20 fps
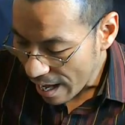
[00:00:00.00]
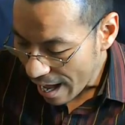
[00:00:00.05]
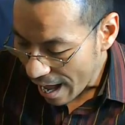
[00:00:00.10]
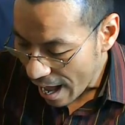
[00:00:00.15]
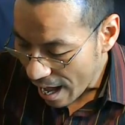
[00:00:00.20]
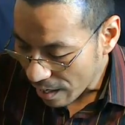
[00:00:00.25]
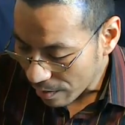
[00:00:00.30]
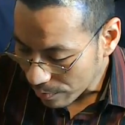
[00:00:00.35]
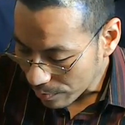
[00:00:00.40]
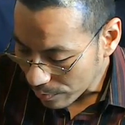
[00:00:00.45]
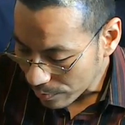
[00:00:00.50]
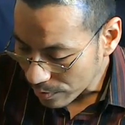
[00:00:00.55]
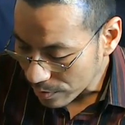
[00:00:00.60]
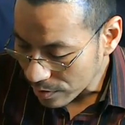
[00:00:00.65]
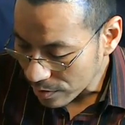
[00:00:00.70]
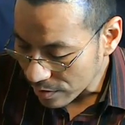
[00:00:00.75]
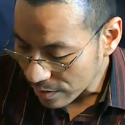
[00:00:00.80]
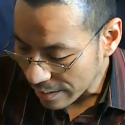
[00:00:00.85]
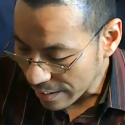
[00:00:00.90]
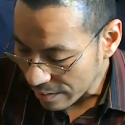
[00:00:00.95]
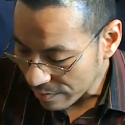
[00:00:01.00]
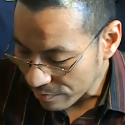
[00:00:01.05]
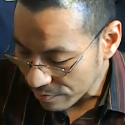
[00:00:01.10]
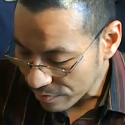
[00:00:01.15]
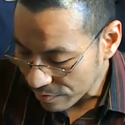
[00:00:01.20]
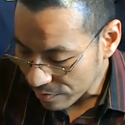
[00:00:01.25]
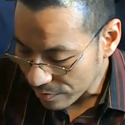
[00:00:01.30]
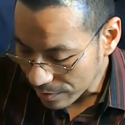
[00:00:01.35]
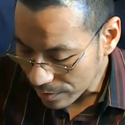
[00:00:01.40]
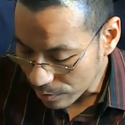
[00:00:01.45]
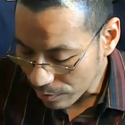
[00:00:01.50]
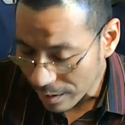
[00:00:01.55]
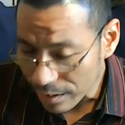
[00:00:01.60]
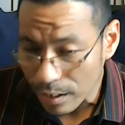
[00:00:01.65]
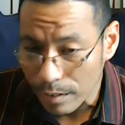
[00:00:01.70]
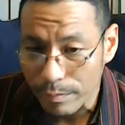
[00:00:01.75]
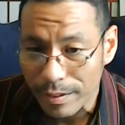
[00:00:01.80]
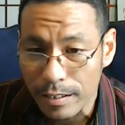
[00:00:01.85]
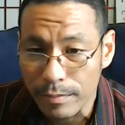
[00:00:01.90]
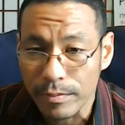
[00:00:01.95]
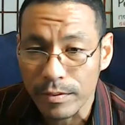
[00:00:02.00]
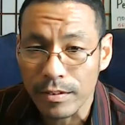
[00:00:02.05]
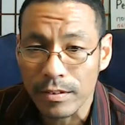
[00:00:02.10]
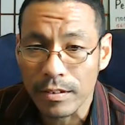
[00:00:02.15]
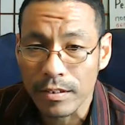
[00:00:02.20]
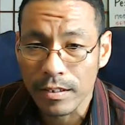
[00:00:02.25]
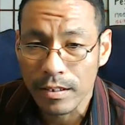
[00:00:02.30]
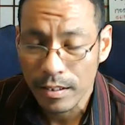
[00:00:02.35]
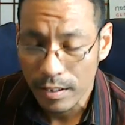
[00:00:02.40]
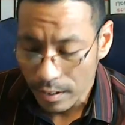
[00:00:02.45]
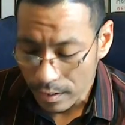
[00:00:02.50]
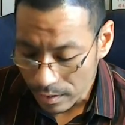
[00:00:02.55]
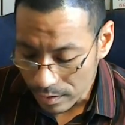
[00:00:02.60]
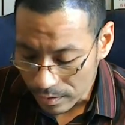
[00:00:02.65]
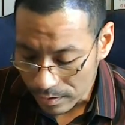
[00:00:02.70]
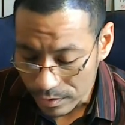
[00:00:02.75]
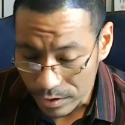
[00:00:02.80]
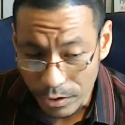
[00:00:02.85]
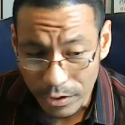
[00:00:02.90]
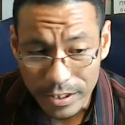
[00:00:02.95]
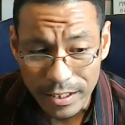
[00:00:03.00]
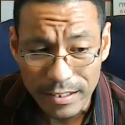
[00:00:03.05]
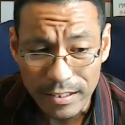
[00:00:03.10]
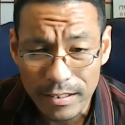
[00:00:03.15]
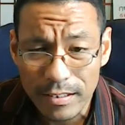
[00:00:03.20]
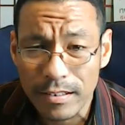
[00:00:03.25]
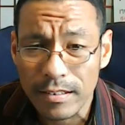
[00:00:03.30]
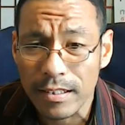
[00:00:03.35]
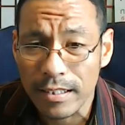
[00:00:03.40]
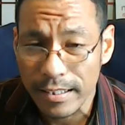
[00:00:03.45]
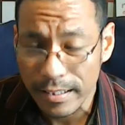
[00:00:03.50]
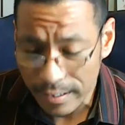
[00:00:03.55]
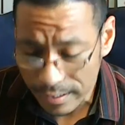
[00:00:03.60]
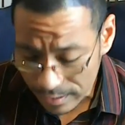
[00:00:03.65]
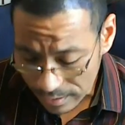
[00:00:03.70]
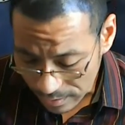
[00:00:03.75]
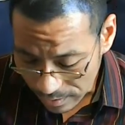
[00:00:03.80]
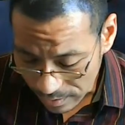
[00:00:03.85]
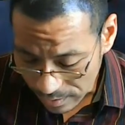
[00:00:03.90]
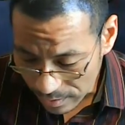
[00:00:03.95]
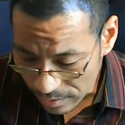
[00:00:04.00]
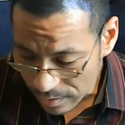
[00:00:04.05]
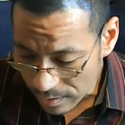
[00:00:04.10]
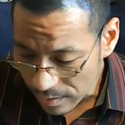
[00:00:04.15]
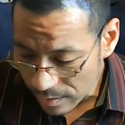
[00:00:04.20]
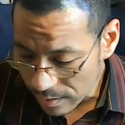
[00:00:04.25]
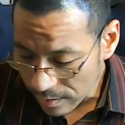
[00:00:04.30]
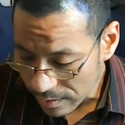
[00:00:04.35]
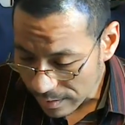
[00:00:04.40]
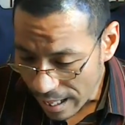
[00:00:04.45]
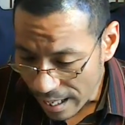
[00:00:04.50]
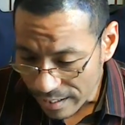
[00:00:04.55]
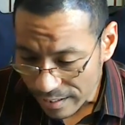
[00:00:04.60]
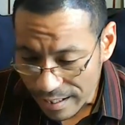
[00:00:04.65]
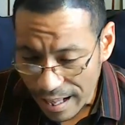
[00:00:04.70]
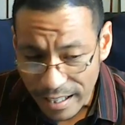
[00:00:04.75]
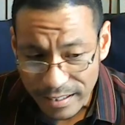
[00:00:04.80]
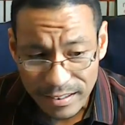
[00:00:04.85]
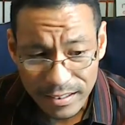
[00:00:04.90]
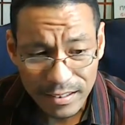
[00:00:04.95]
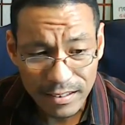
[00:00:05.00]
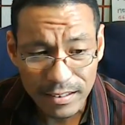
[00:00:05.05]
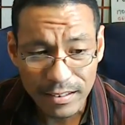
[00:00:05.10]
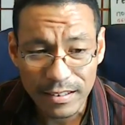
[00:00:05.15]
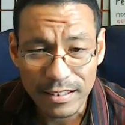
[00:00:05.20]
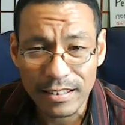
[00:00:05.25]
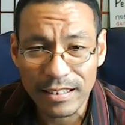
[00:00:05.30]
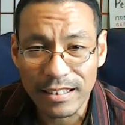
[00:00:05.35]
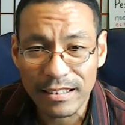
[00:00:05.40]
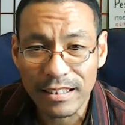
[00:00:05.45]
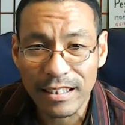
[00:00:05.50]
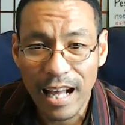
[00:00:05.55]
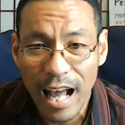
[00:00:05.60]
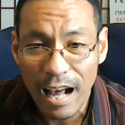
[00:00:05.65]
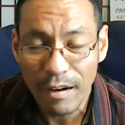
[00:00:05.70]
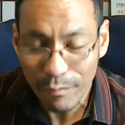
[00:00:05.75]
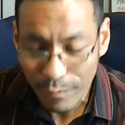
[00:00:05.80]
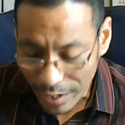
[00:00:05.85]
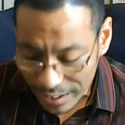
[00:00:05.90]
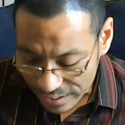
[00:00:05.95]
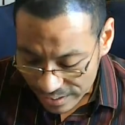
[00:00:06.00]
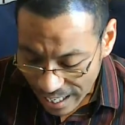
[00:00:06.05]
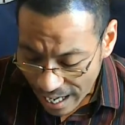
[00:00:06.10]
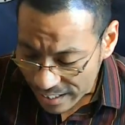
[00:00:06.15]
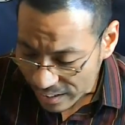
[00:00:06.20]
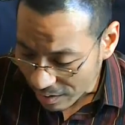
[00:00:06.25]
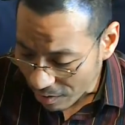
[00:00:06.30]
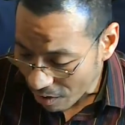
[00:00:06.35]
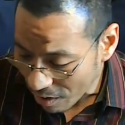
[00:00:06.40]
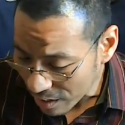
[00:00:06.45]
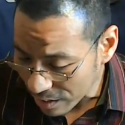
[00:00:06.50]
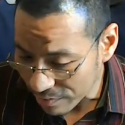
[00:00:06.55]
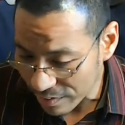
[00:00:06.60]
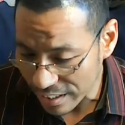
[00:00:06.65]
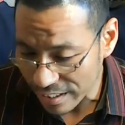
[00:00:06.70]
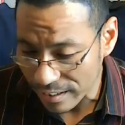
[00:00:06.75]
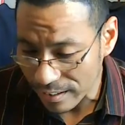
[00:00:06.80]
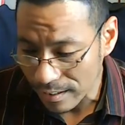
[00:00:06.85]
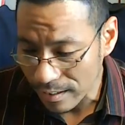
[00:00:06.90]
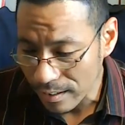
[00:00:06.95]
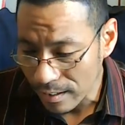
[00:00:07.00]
how to give to other people joyously. That's what's at the heart of it.